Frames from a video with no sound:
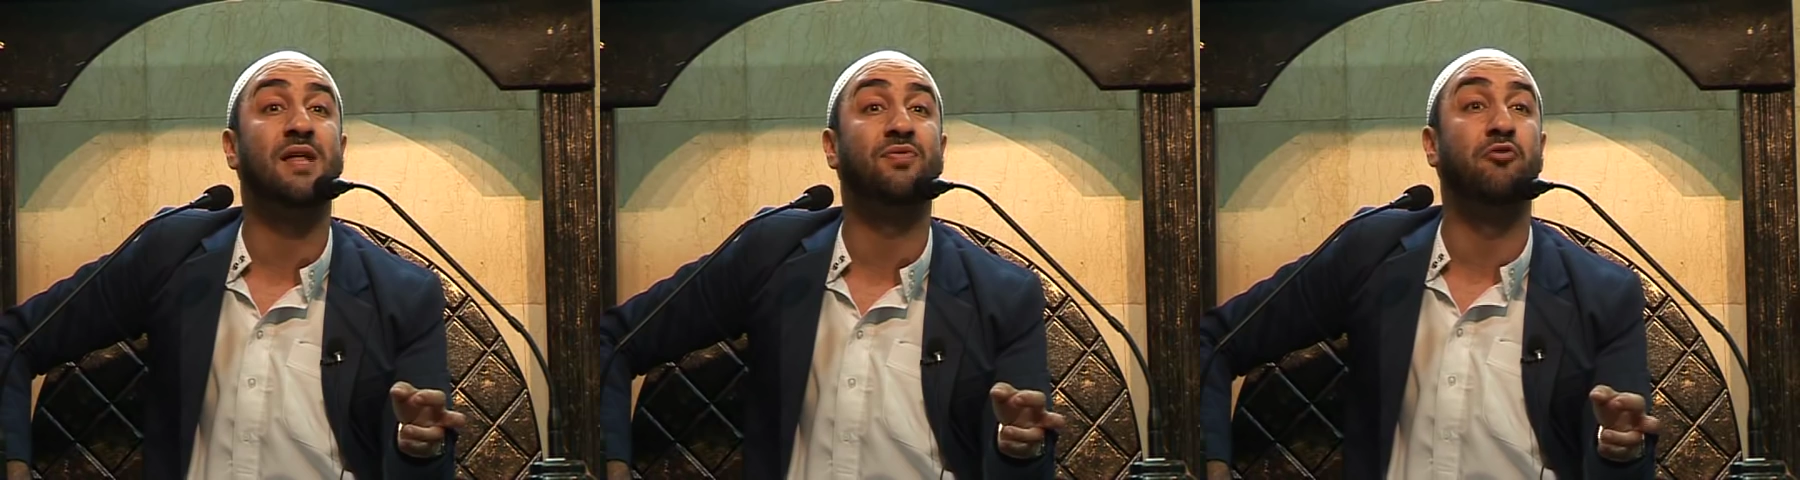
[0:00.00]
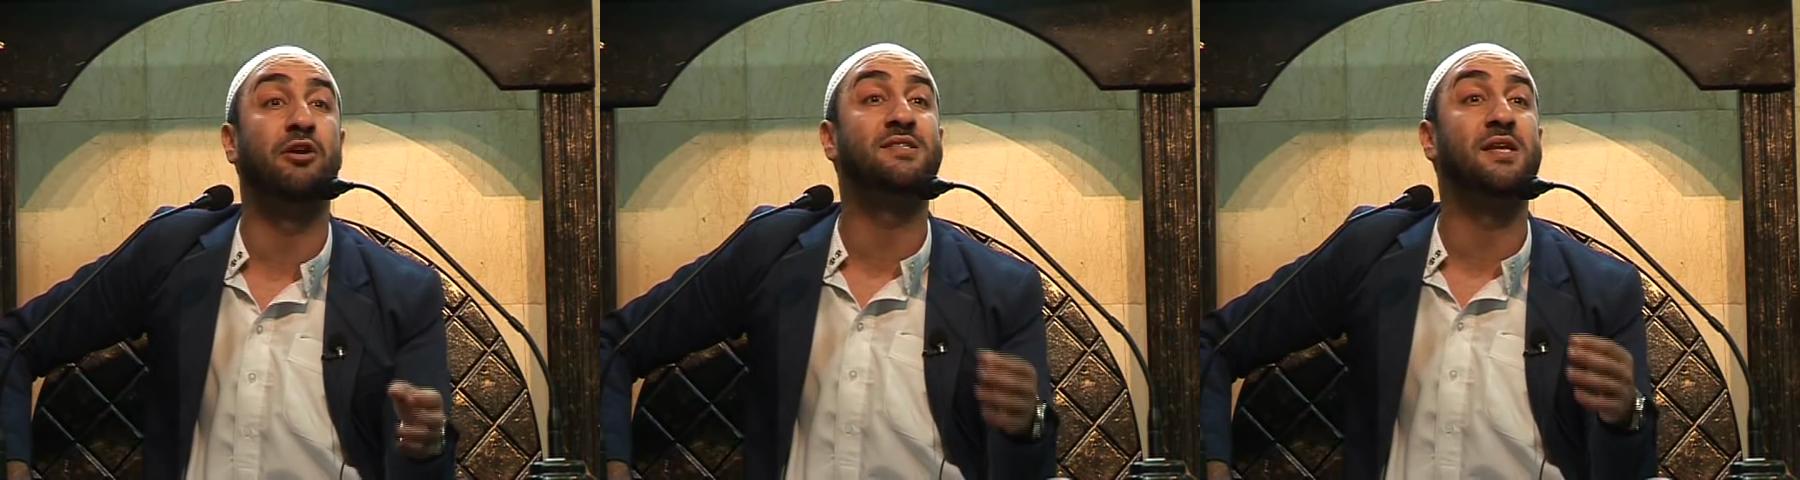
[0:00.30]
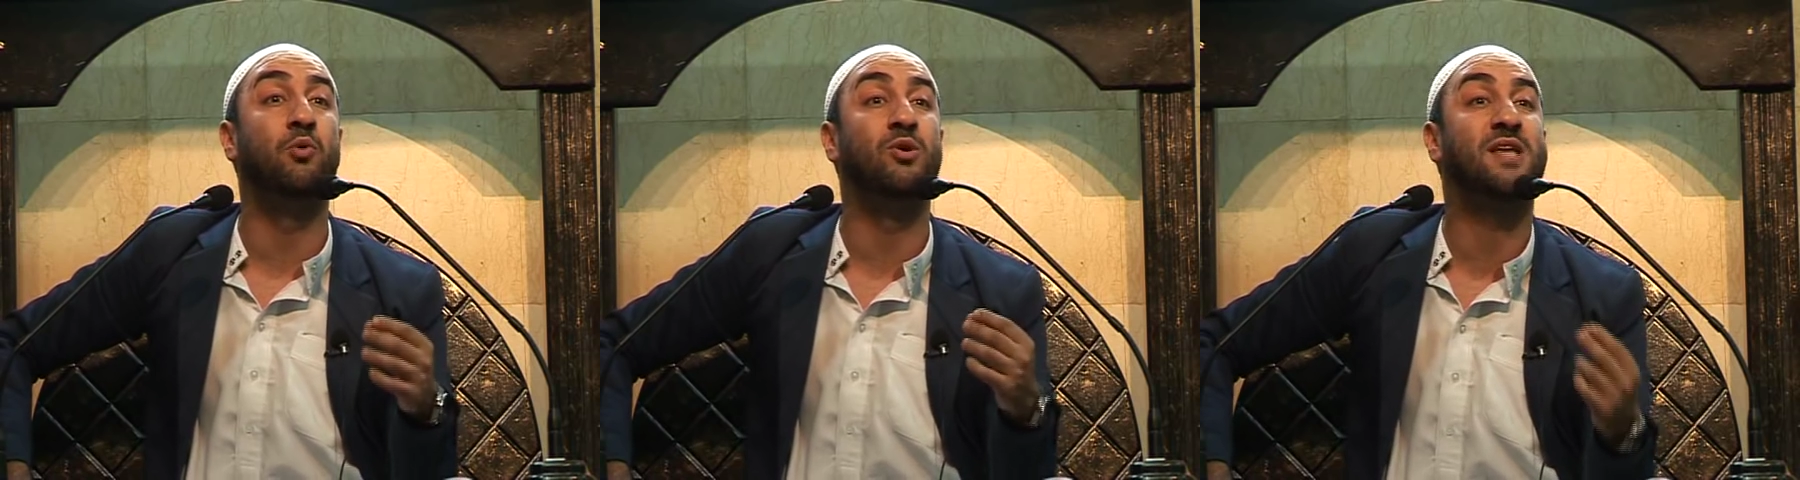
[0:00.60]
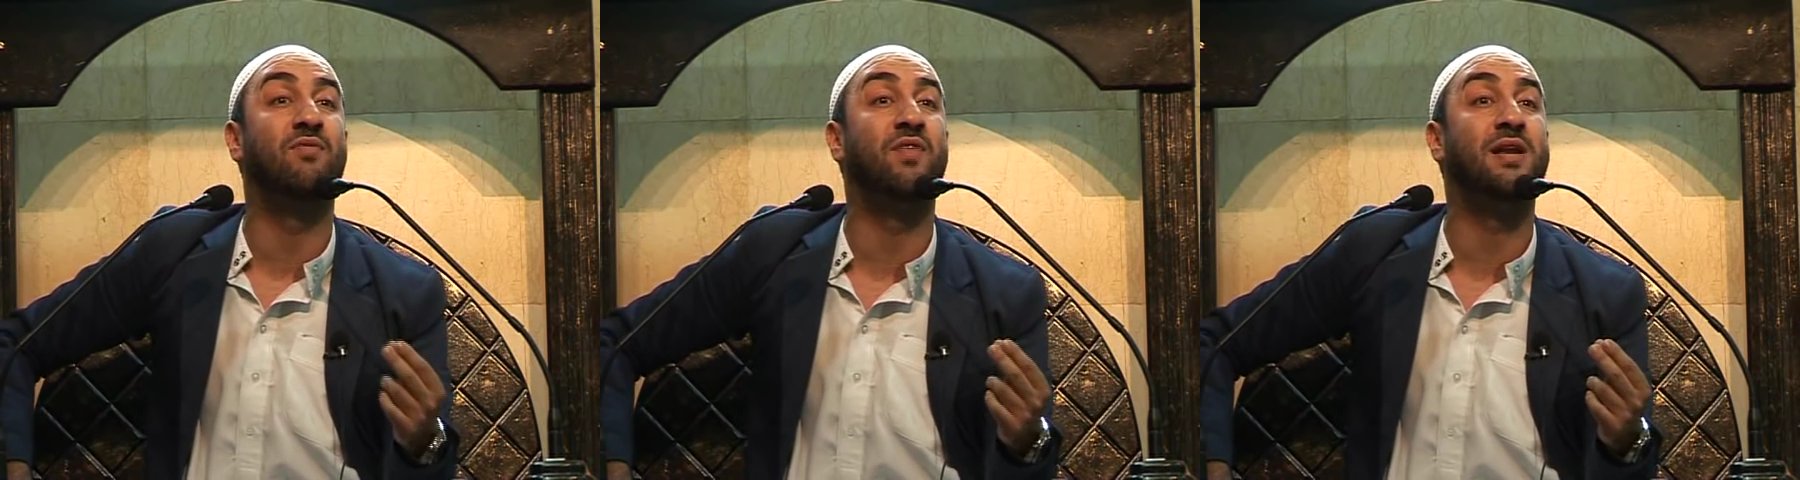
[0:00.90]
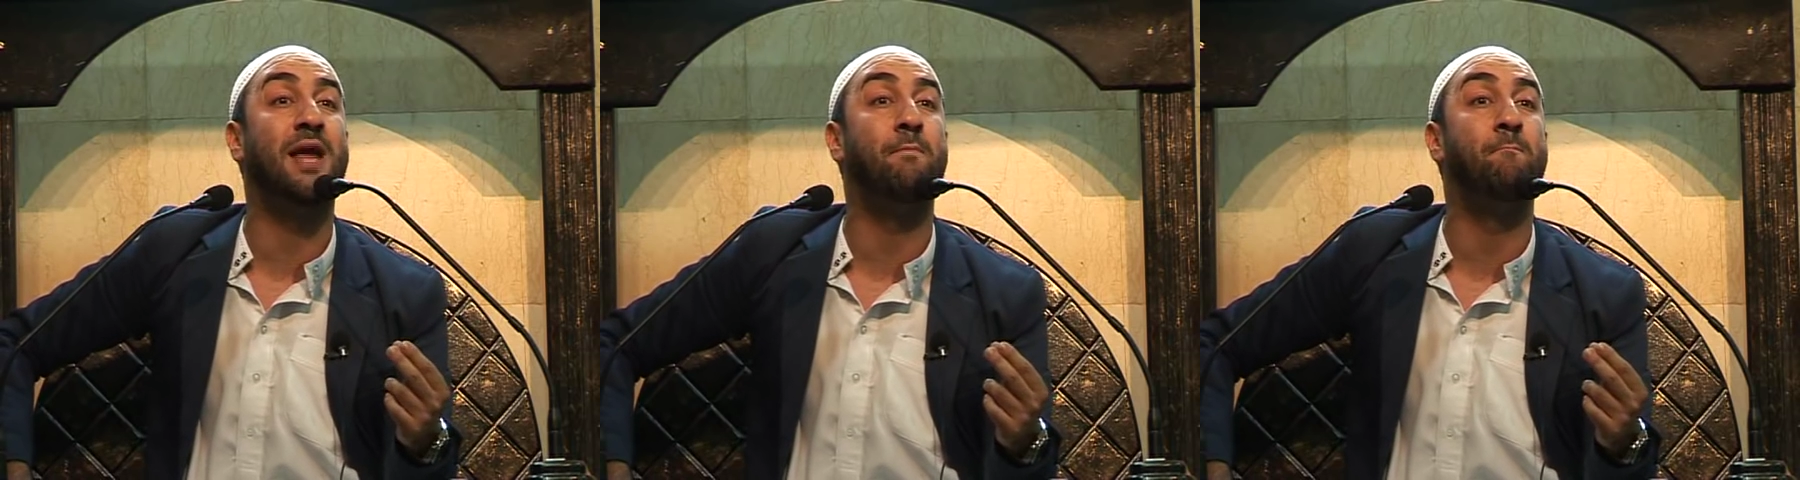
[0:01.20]
that the reason he was given the
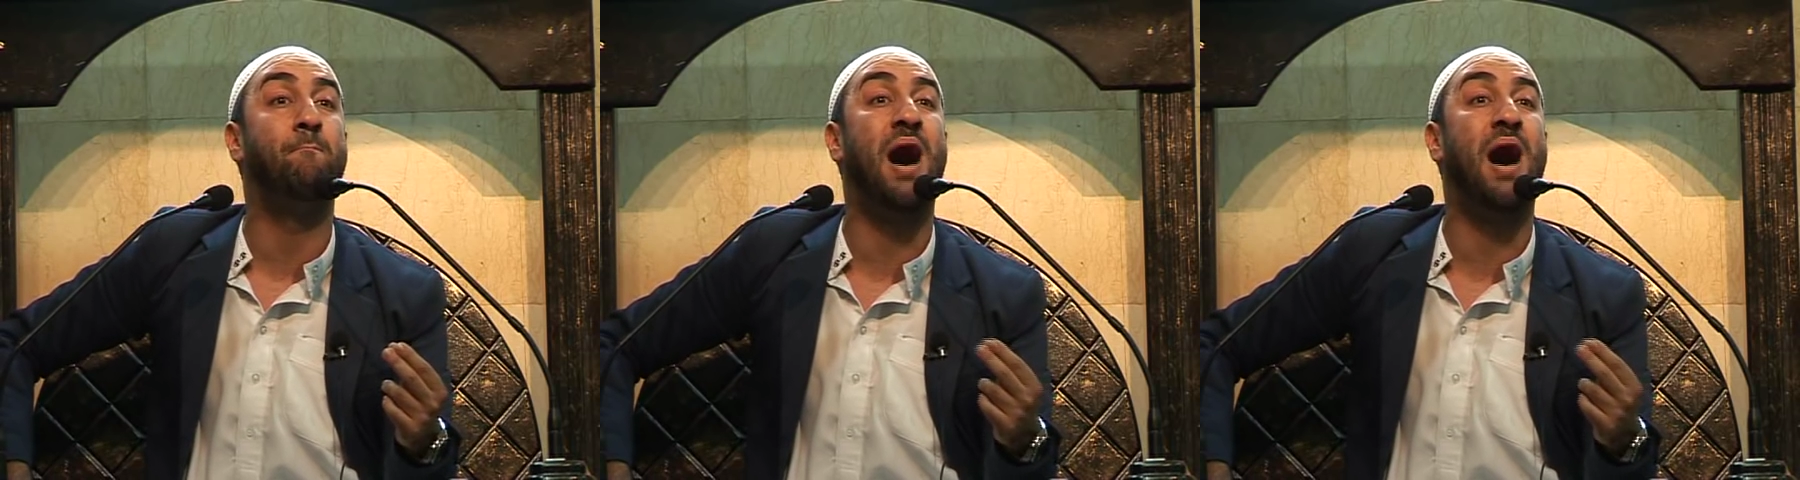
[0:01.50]
name